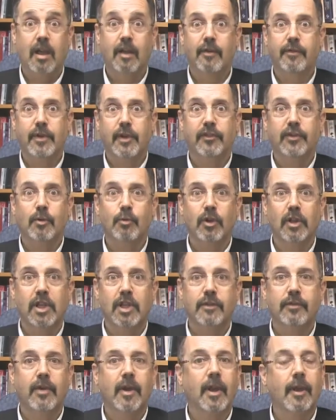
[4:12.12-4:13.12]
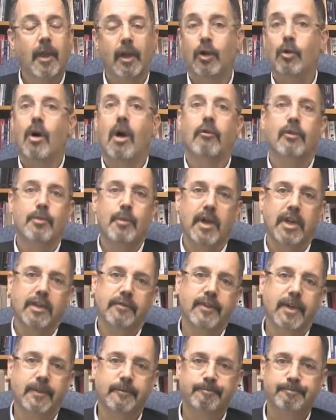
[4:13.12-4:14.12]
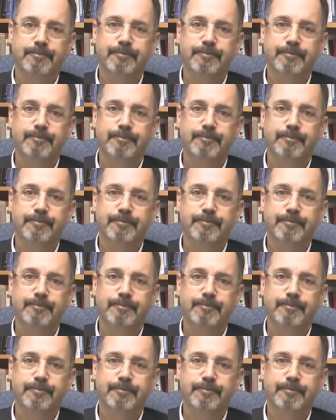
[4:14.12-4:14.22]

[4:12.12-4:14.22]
feel some relief, and go on with my evening.